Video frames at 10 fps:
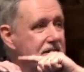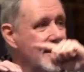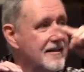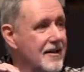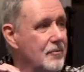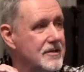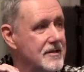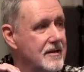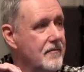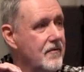that there
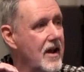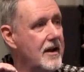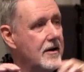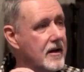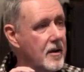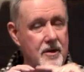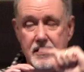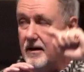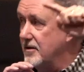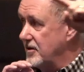was an invader
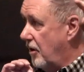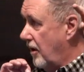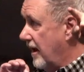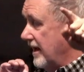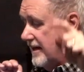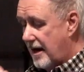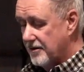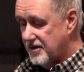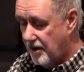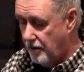coming. The
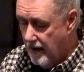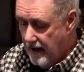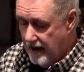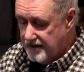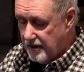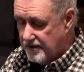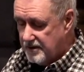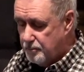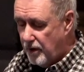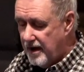towers go. So
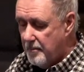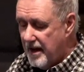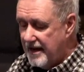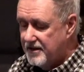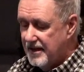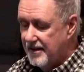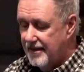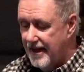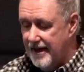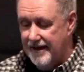it's a pretty amazing
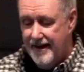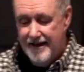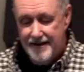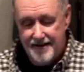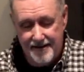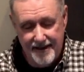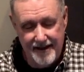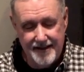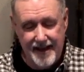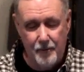thing to
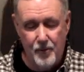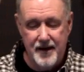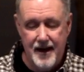think that we